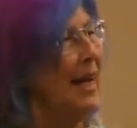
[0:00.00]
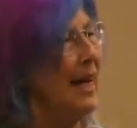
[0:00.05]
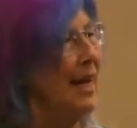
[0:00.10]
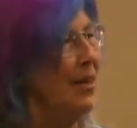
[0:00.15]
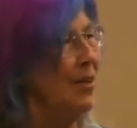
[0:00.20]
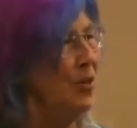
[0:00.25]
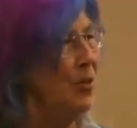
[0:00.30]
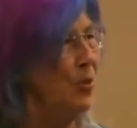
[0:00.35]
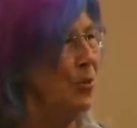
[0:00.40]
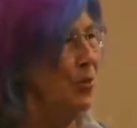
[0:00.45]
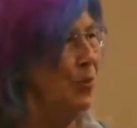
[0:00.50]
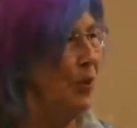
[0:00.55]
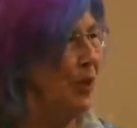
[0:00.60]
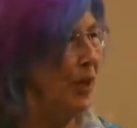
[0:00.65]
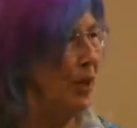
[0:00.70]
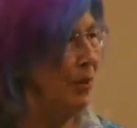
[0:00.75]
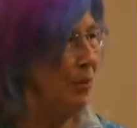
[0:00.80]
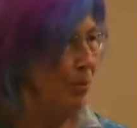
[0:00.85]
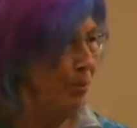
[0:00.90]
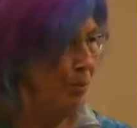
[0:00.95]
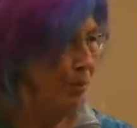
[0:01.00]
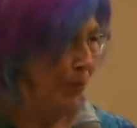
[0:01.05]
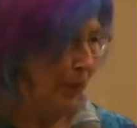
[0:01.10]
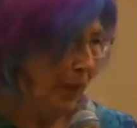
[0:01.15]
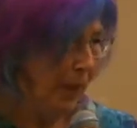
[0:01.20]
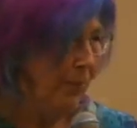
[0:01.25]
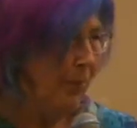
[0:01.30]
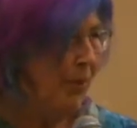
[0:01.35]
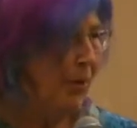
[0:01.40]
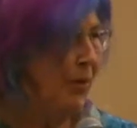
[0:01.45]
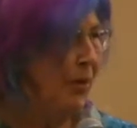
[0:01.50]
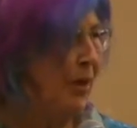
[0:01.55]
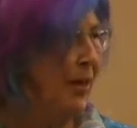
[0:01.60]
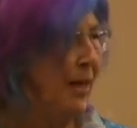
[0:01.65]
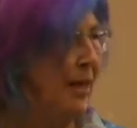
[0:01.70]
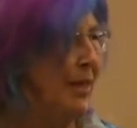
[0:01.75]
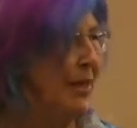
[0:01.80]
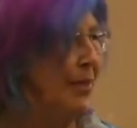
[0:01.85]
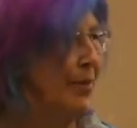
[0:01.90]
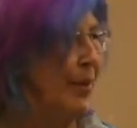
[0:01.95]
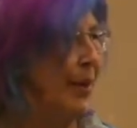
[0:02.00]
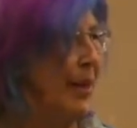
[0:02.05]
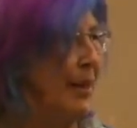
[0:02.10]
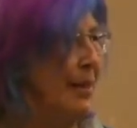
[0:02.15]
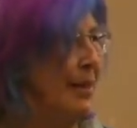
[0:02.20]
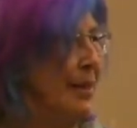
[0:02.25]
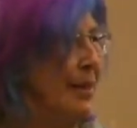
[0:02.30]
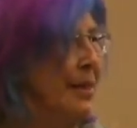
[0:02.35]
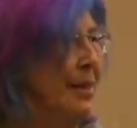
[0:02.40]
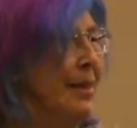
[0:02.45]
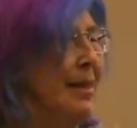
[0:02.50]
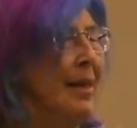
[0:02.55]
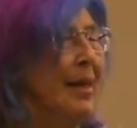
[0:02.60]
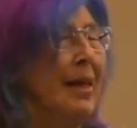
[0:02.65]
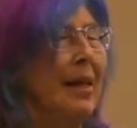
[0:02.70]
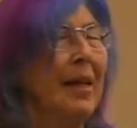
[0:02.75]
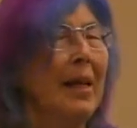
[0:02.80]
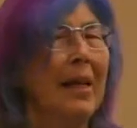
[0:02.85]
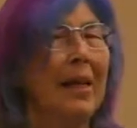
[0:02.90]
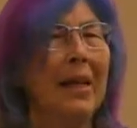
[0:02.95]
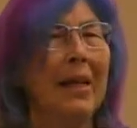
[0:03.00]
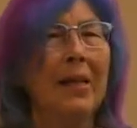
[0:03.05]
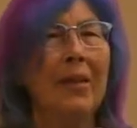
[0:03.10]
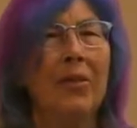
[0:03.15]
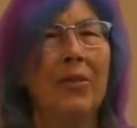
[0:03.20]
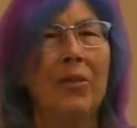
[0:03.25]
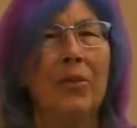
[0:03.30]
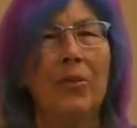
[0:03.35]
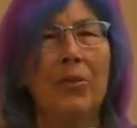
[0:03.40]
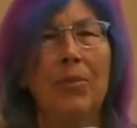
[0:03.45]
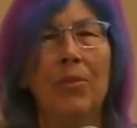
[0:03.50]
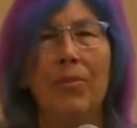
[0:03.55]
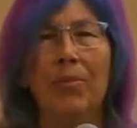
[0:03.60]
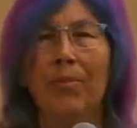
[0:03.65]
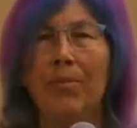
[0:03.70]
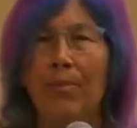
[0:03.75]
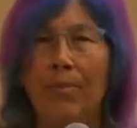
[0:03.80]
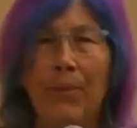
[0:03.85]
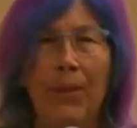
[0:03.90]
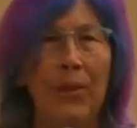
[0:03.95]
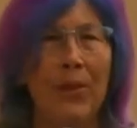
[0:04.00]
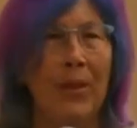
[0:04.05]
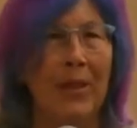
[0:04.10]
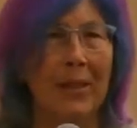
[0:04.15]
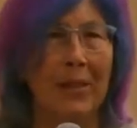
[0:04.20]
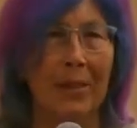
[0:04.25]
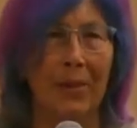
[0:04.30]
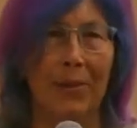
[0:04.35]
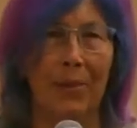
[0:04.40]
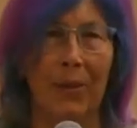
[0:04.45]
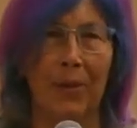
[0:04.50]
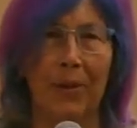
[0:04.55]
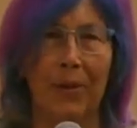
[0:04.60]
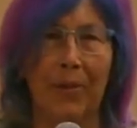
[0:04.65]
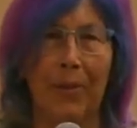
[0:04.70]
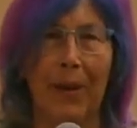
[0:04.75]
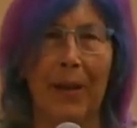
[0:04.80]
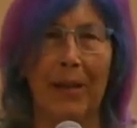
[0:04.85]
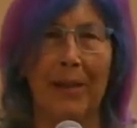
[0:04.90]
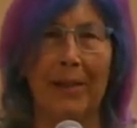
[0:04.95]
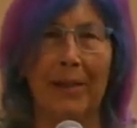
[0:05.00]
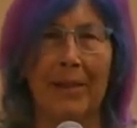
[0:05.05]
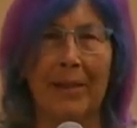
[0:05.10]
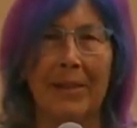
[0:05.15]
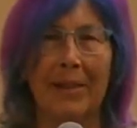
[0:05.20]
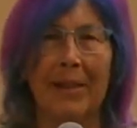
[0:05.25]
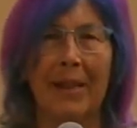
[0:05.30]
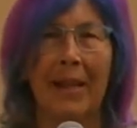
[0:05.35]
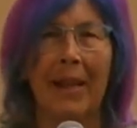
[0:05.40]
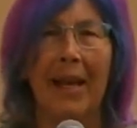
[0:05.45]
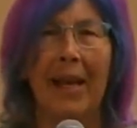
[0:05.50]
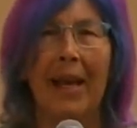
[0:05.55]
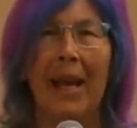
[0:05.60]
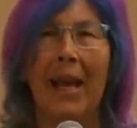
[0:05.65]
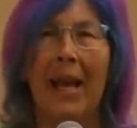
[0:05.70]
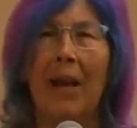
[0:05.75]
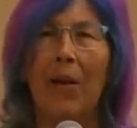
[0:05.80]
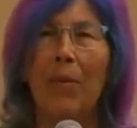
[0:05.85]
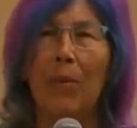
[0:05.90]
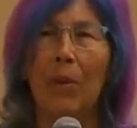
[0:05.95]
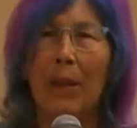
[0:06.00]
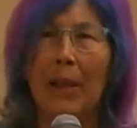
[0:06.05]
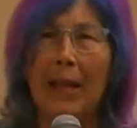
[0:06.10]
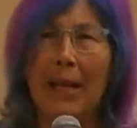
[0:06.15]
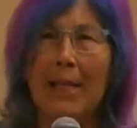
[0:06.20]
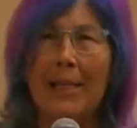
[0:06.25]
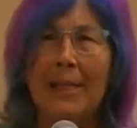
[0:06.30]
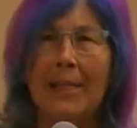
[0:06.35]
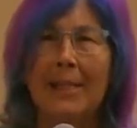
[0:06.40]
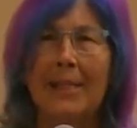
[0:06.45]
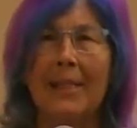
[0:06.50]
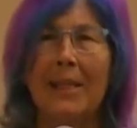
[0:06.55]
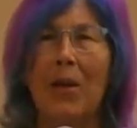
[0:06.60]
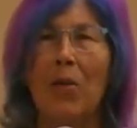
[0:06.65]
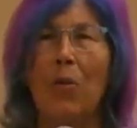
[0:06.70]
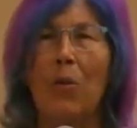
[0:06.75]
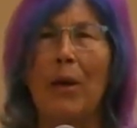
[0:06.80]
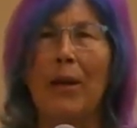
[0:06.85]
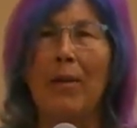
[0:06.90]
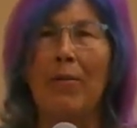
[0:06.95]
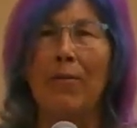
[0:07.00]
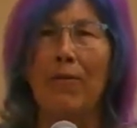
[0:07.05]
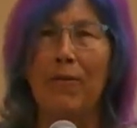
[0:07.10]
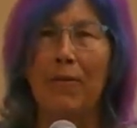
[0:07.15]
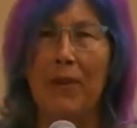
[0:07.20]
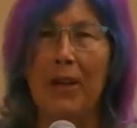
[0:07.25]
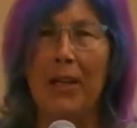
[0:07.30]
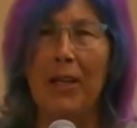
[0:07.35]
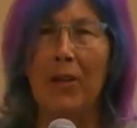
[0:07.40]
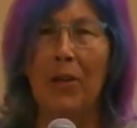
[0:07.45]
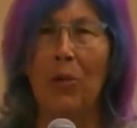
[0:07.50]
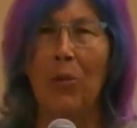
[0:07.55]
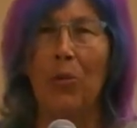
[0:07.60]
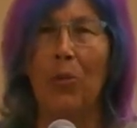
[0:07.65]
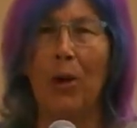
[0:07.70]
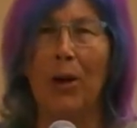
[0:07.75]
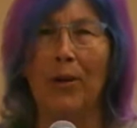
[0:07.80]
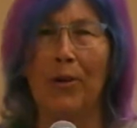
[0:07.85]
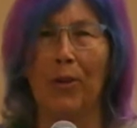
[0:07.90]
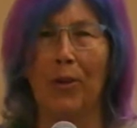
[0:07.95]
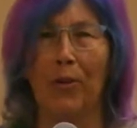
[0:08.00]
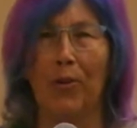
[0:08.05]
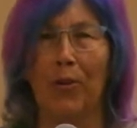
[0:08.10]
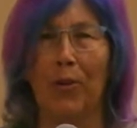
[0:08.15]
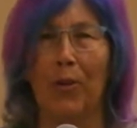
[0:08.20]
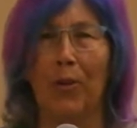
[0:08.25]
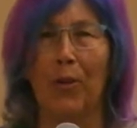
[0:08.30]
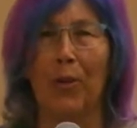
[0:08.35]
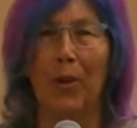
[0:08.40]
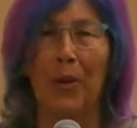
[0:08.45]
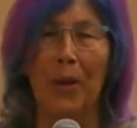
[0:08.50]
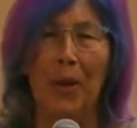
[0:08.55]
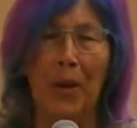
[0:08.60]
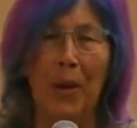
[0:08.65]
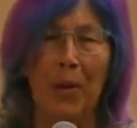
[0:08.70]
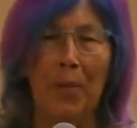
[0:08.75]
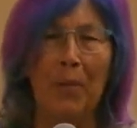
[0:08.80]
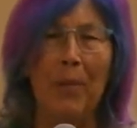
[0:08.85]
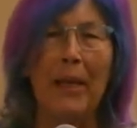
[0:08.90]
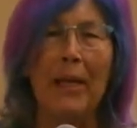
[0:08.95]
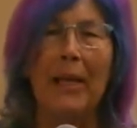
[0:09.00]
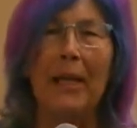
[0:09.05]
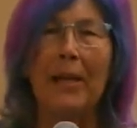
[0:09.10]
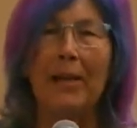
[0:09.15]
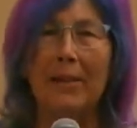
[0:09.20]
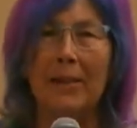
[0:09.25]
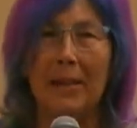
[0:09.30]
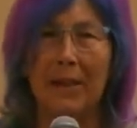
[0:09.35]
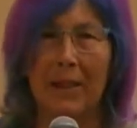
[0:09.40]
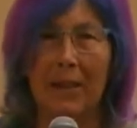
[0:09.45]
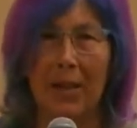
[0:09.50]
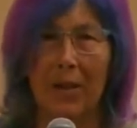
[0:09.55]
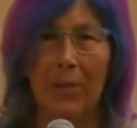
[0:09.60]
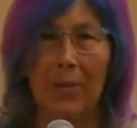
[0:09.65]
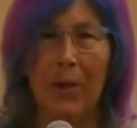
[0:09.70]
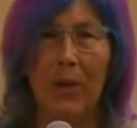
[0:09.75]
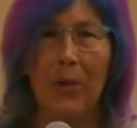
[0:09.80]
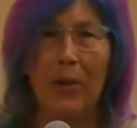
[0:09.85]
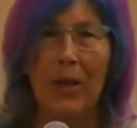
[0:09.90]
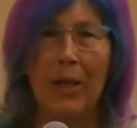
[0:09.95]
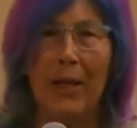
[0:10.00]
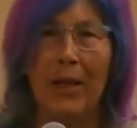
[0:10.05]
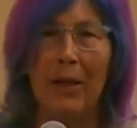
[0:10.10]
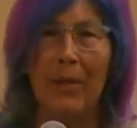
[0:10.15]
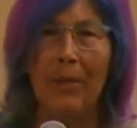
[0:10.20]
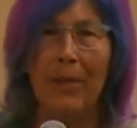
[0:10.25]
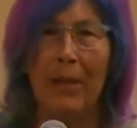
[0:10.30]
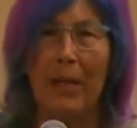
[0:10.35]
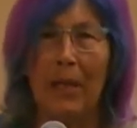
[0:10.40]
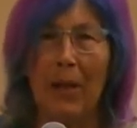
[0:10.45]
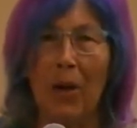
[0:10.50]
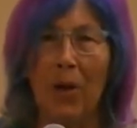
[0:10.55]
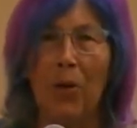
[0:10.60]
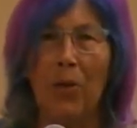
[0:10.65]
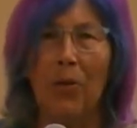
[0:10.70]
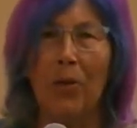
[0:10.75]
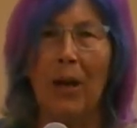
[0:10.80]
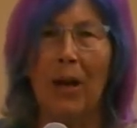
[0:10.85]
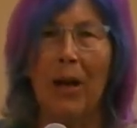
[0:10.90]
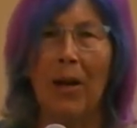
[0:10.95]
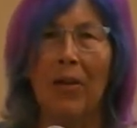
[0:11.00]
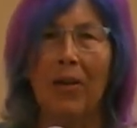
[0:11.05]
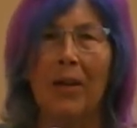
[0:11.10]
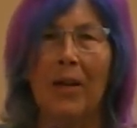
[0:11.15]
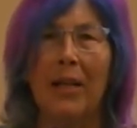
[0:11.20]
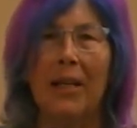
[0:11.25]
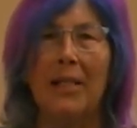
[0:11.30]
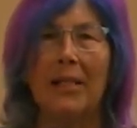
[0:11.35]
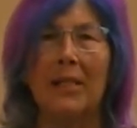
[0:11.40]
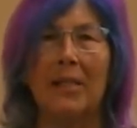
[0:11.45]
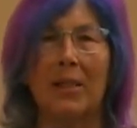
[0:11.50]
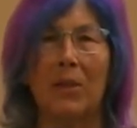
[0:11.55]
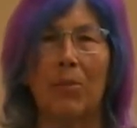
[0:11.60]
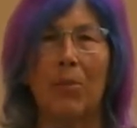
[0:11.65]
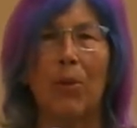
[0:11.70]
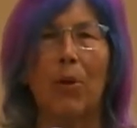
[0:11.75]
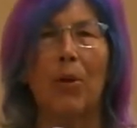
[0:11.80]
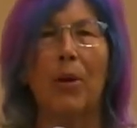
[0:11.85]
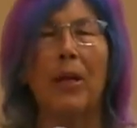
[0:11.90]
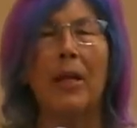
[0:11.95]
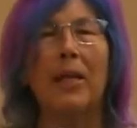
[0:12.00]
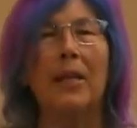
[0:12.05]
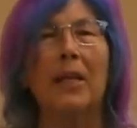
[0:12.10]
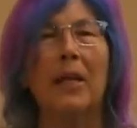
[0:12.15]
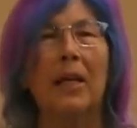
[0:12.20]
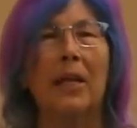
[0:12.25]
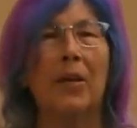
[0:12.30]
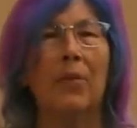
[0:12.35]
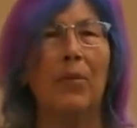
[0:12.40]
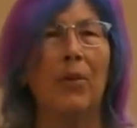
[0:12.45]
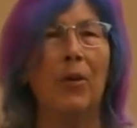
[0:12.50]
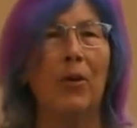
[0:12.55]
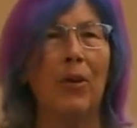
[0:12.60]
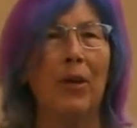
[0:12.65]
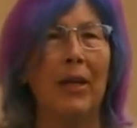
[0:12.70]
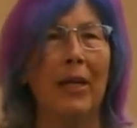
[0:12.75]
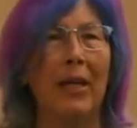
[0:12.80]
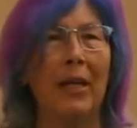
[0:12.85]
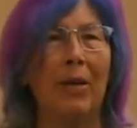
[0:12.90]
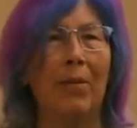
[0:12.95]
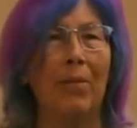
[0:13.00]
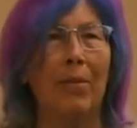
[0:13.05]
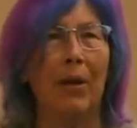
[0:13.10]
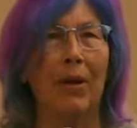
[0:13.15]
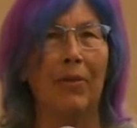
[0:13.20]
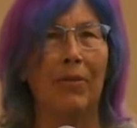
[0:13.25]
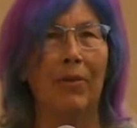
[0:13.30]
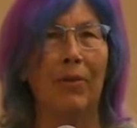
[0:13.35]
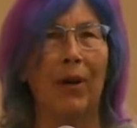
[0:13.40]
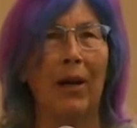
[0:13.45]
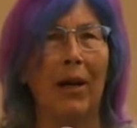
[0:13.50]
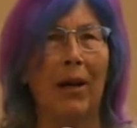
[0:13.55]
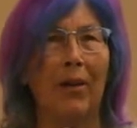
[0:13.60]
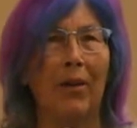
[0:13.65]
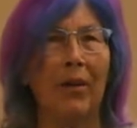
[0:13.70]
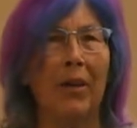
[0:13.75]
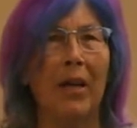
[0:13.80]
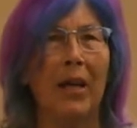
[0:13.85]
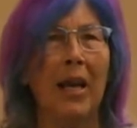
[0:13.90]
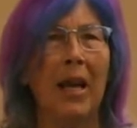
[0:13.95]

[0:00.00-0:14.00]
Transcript: into com community spaces, into municipal spaces, places that we feel wonderful because the community below ground is supporting the community above ground.